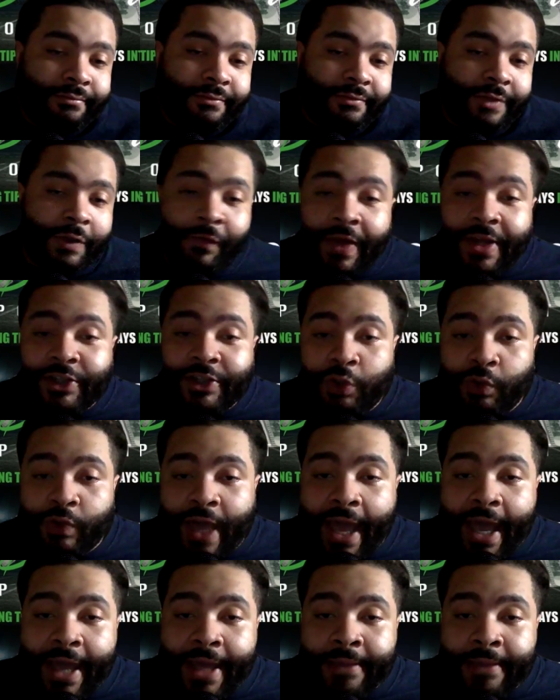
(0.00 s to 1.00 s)
Divisional
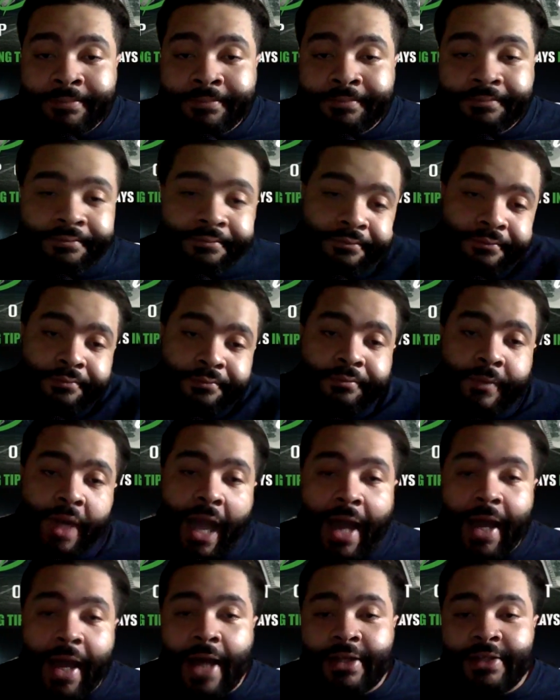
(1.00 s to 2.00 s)
game.
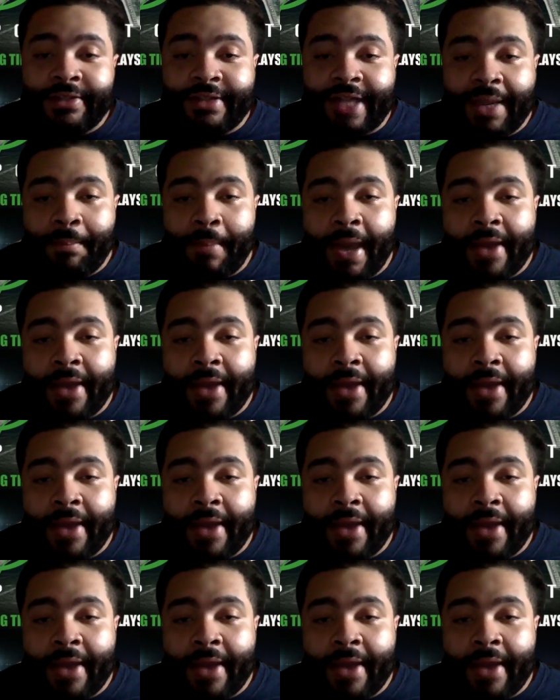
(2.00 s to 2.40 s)
I just think